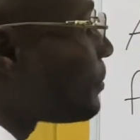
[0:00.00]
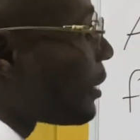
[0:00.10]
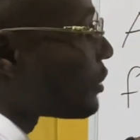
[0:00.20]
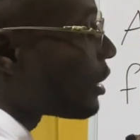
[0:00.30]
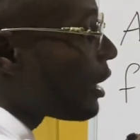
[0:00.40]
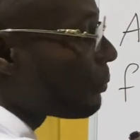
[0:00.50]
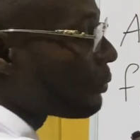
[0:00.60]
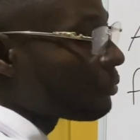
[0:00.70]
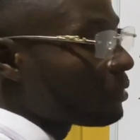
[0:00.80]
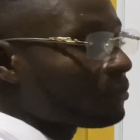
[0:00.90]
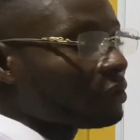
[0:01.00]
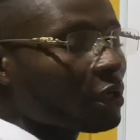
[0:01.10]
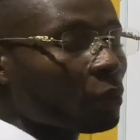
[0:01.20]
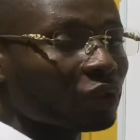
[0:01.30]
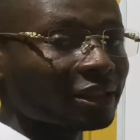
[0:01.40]
particular problem
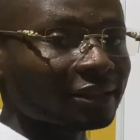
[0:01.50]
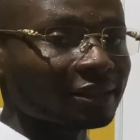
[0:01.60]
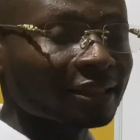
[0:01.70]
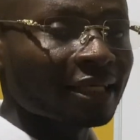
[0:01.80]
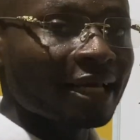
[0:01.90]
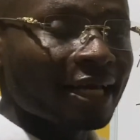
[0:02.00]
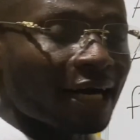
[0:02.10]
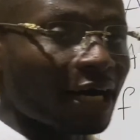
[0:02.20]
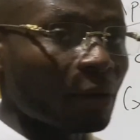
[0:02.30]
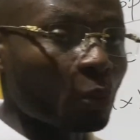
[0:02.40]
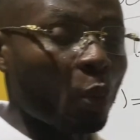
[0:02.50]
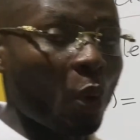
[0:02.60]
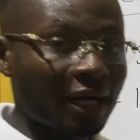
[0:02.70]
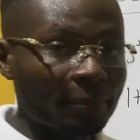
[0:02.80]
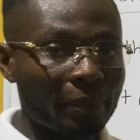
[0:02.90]
here, which is
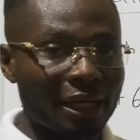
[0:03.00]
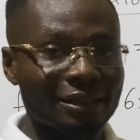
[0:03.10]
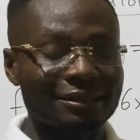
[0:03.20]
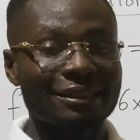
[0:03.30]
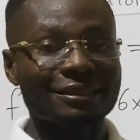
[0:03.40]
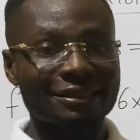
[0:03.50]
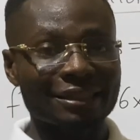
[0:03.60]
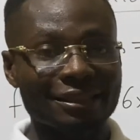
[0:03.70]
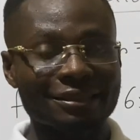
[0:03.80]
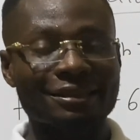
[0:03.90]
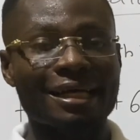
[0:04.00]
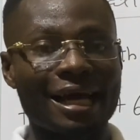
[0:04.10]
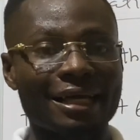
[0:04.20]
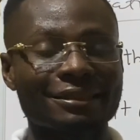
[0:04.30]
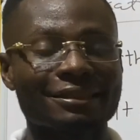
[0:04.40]
1 plus
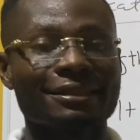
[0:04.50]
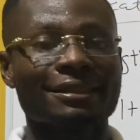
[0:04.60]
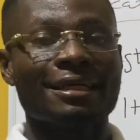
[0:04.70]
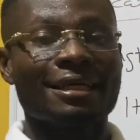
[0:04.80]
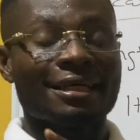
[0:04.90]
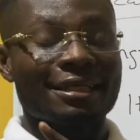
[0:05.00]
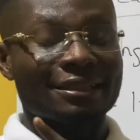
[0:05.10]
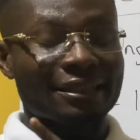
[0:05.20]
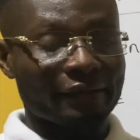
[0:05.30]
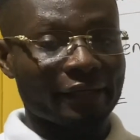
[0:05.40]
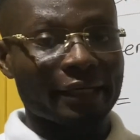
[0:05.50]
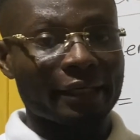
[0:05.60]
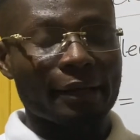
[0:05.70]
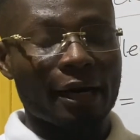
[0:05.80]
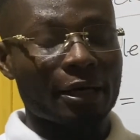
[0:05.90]
6x
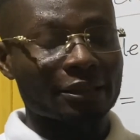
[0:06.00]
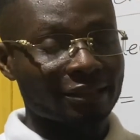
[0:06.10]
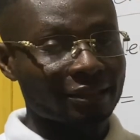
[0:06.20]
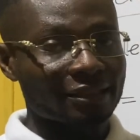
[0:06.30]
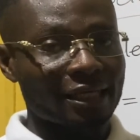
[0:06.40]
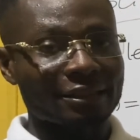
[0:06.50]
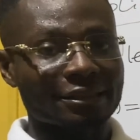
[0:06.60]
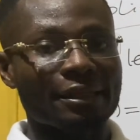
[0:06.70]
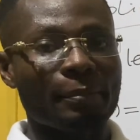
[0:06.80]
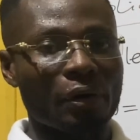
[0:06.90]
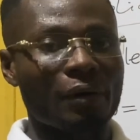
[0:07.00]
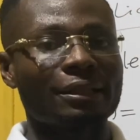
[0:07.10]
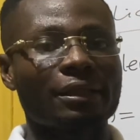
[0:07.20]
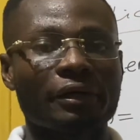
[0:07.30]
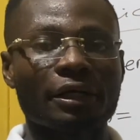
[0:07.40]
6x power
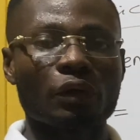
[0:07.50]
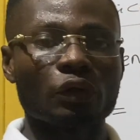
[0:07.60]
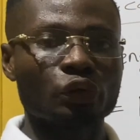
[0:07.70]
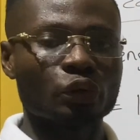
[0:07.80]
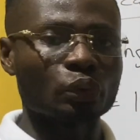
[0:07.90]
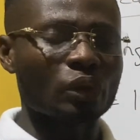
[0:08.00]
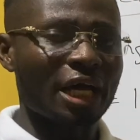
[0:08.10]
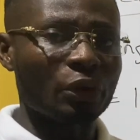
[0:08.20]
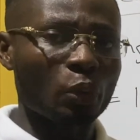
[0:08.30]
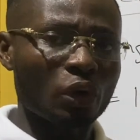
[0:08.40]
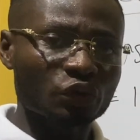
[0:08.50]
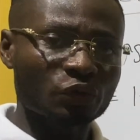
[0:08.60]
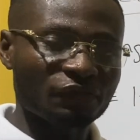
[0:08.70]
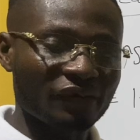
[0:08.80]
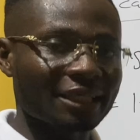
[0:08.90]
3 on 2, and you want to
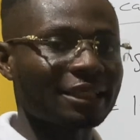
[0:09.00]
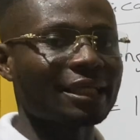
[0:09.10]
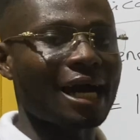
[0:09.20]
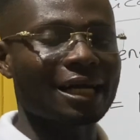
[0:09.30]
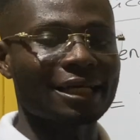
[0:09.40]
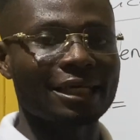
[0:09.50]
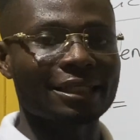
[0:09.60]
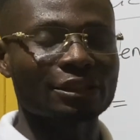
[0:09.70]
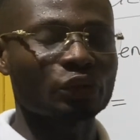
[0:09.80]
find the arc length.